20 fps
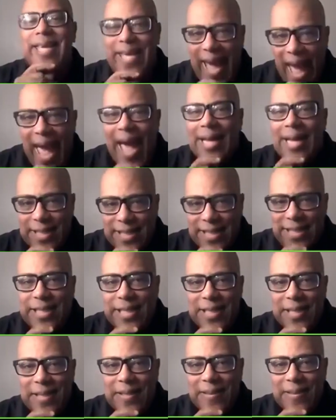
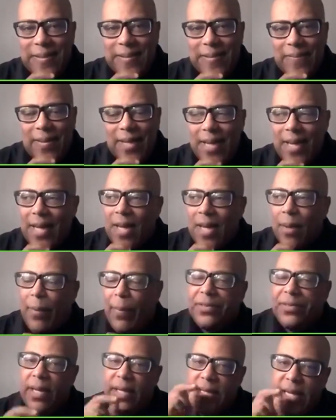Yes. But the
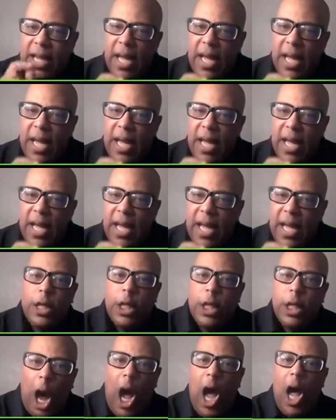difference
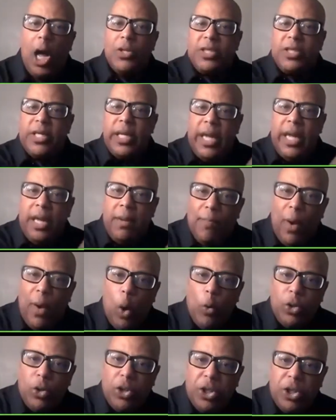between God's
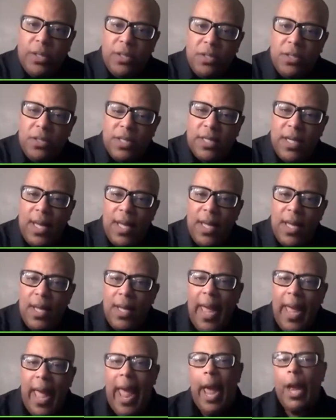emotions
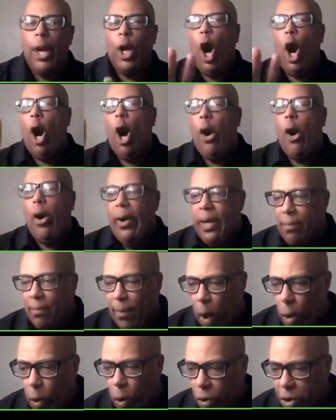and our
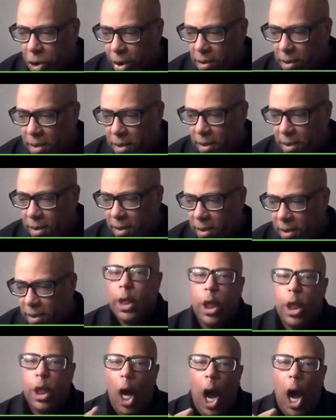emotions,
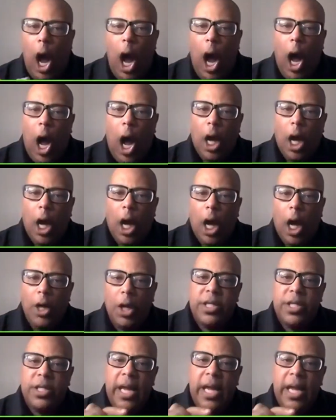
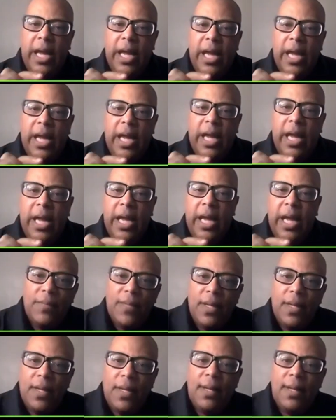God's
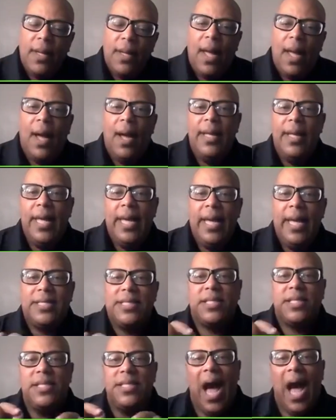emotions
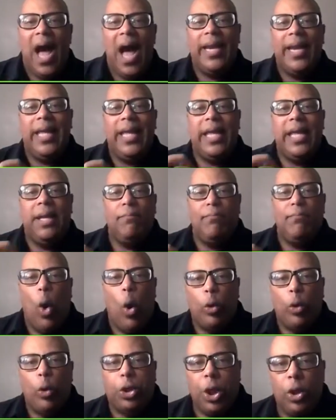is not
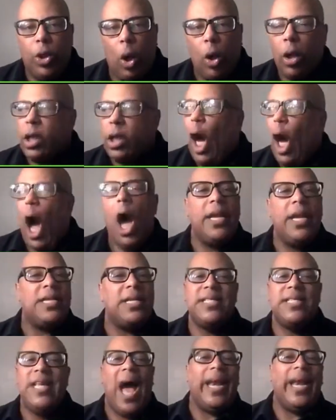emotional. God
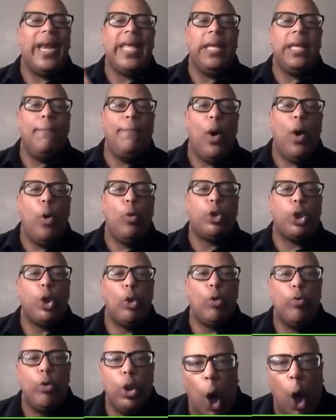is not
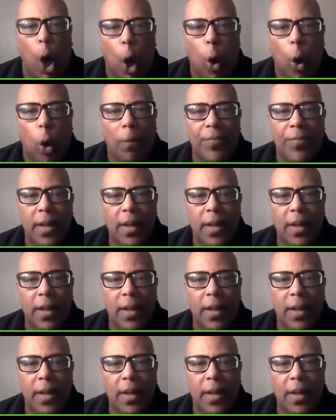emotional.